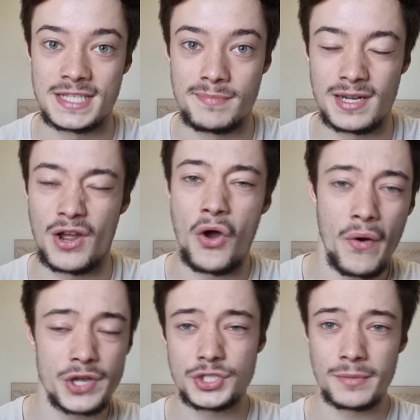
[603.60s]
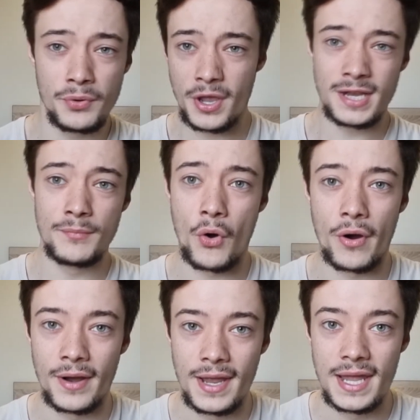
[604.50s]
being like, oh, I should have put in
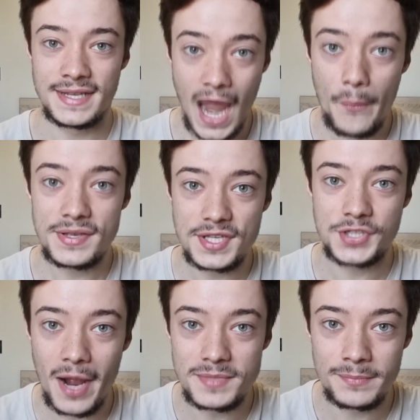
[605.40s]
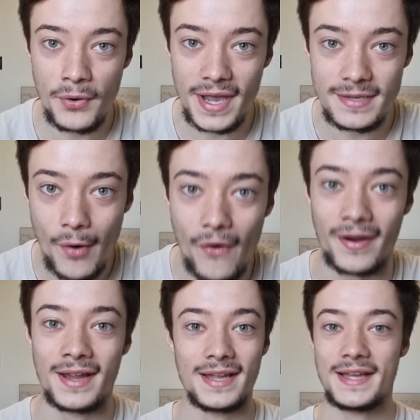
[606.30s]
more. Now is the time to put in more.
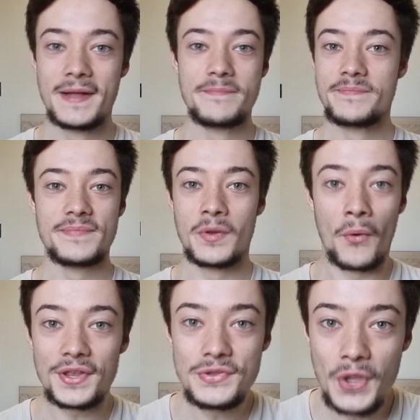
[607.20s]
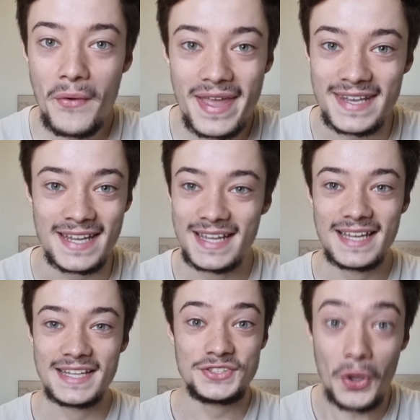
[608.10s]
What are you doing?
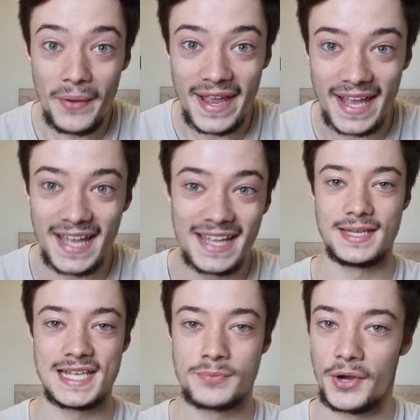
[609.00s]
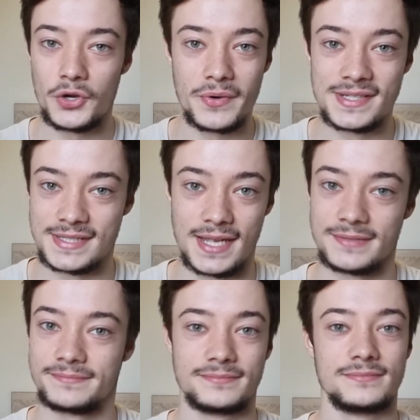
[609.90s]
Do it. It's what I always say.
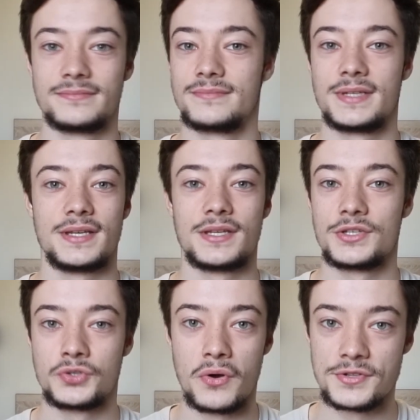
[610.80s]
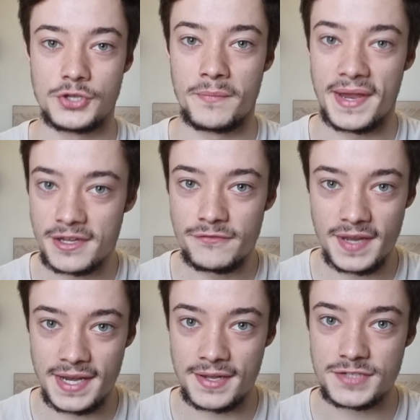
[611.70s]
Short-term
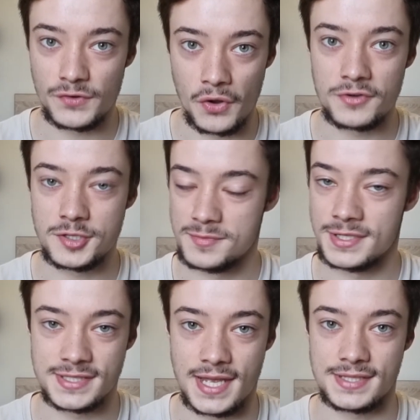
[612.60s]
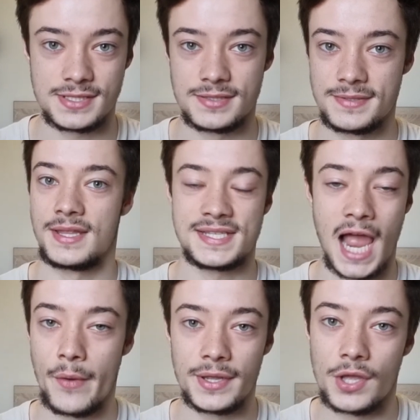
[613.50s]
inconvenience for long-term success. It's
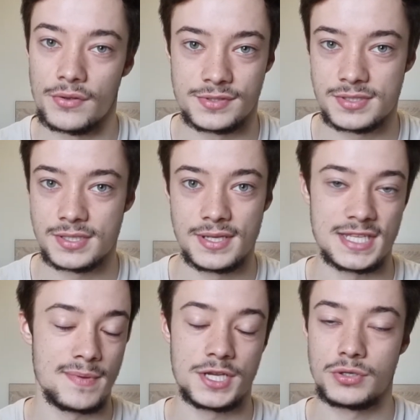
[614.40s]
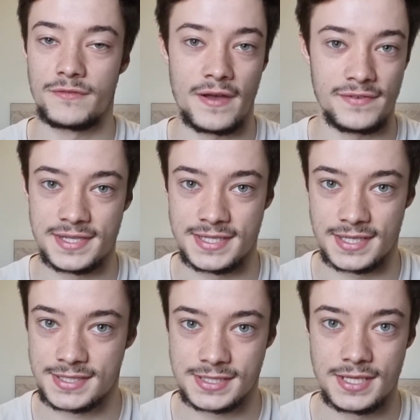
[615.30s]
how it goes, especially with
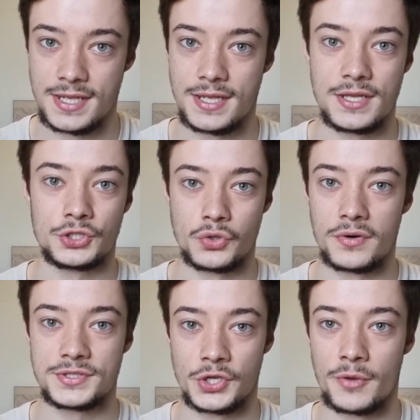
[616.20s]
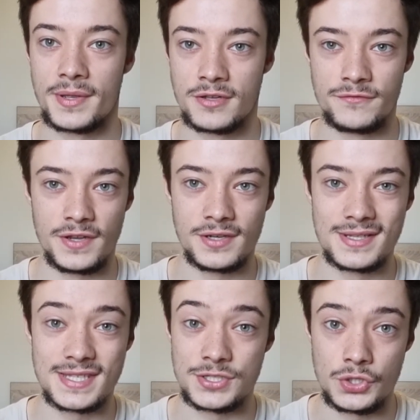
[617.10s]
athletics. Short-term
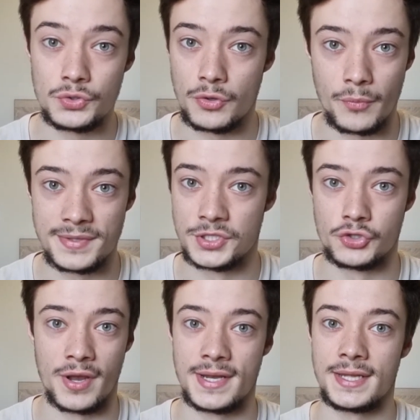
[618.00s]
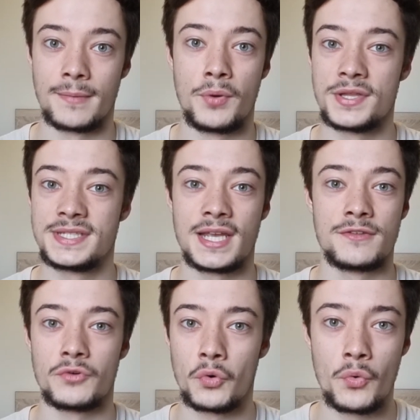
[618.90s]
inconvenience is you doing winter training and putting
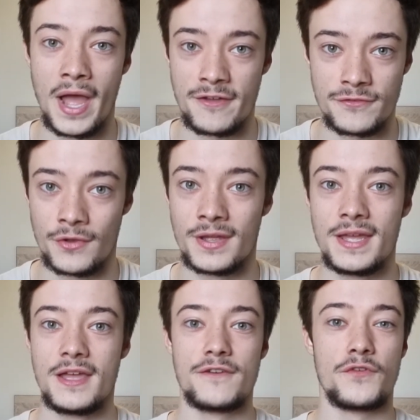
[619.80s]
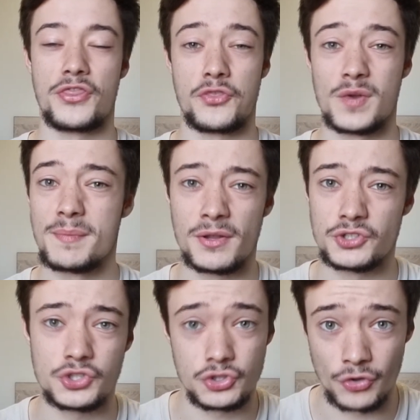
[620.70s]
in all effort for 3 months
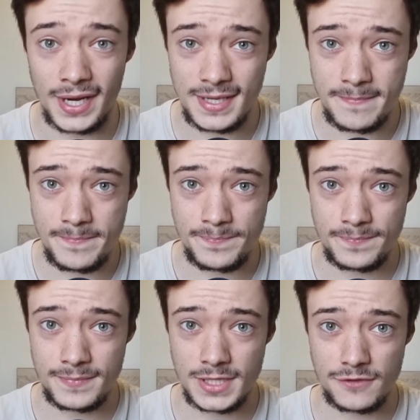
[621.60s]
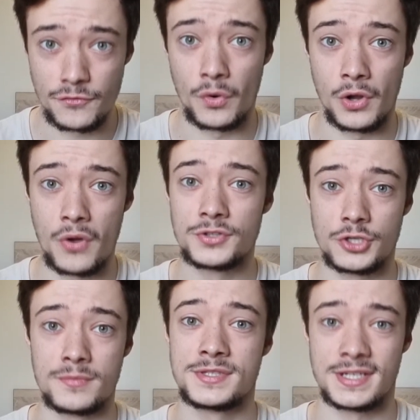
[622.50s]
straight for a
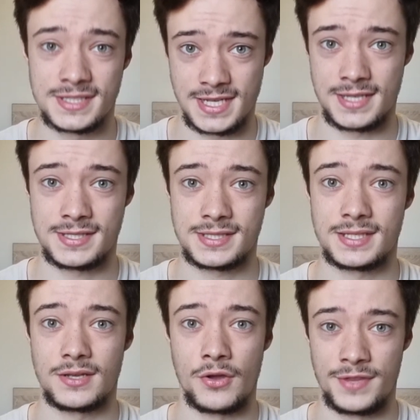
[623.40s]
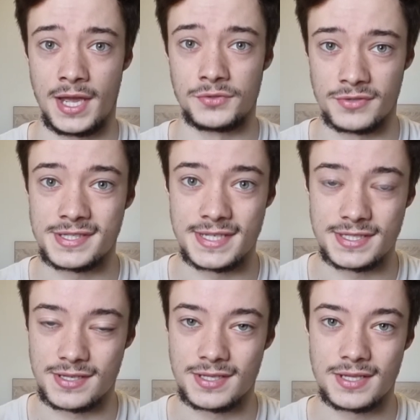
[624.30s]
long-term success on the outdoor
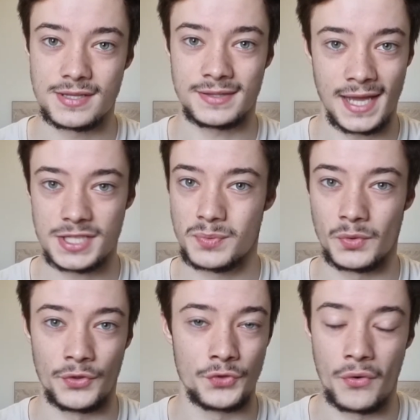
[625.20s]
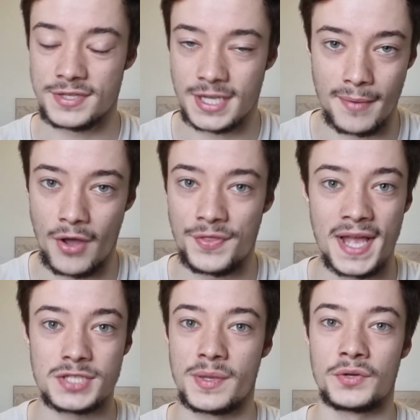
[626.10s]
season. That's when all the dogs come out.
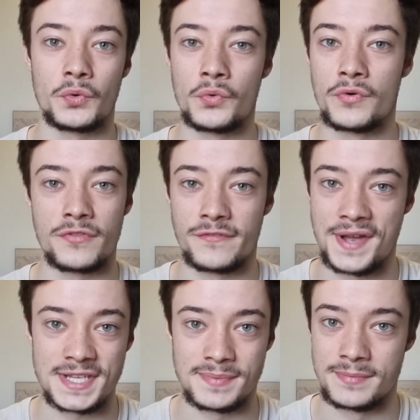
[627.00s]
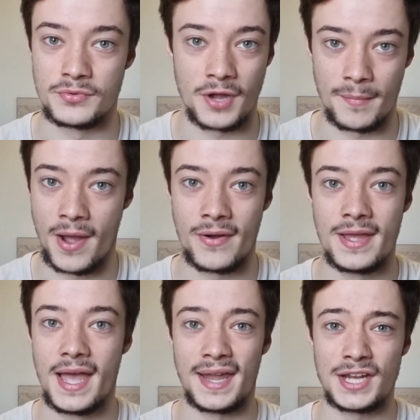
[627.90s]
That's when all of the fast people come out
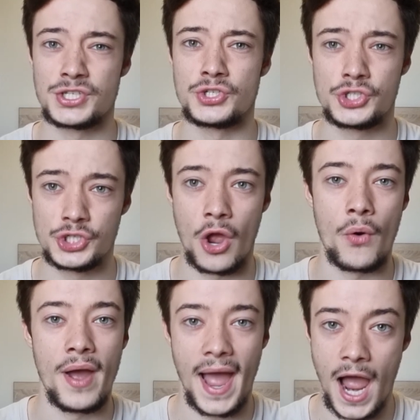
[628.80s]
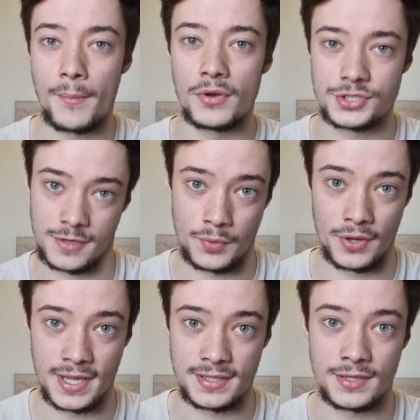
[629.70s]
and actually show how much they put
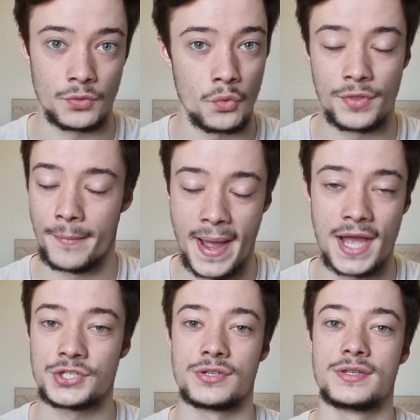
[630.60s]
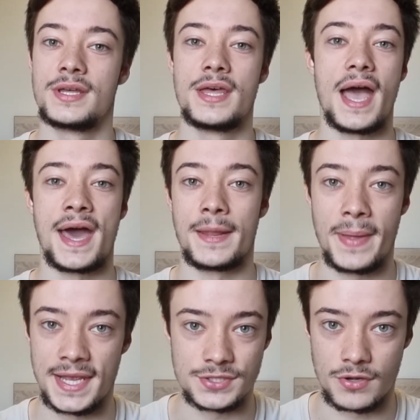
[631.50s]
in and all their passion, and it
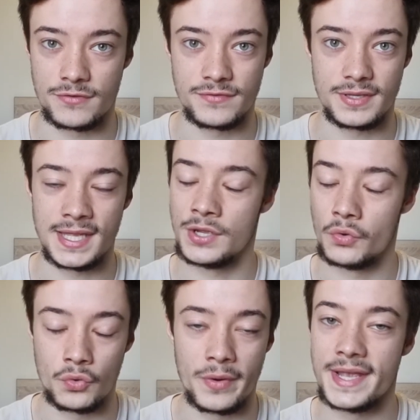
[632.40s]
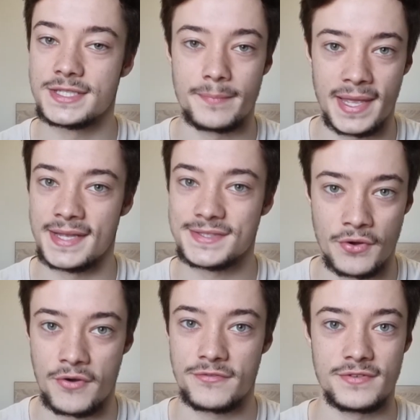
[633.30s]
pays off. It always pays
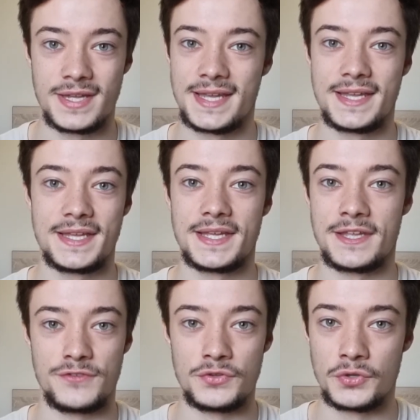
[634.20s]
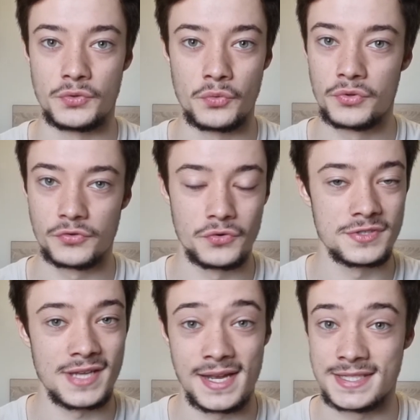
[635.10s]
off. If you do all the rules
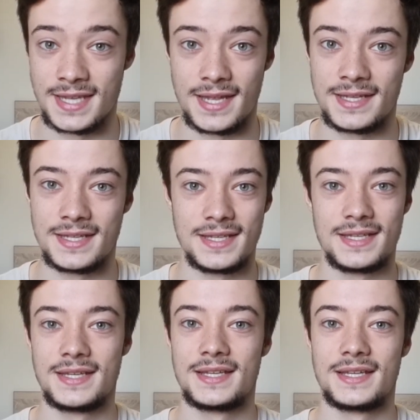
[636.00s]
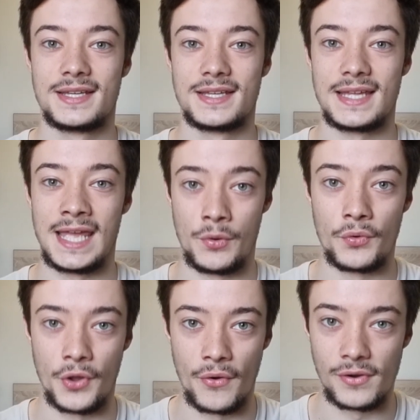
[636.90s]
that I say, it will
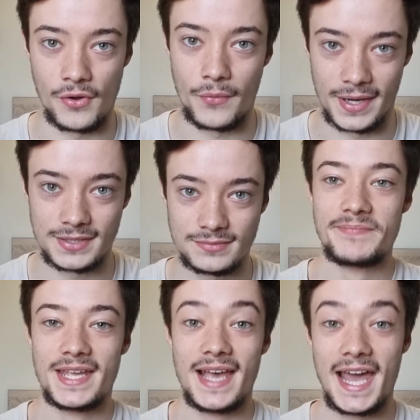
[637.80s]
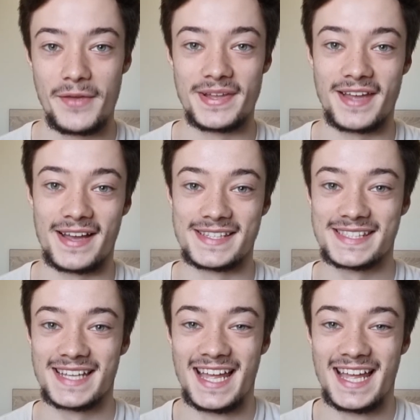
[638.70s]
go a long way. Anyway, guys,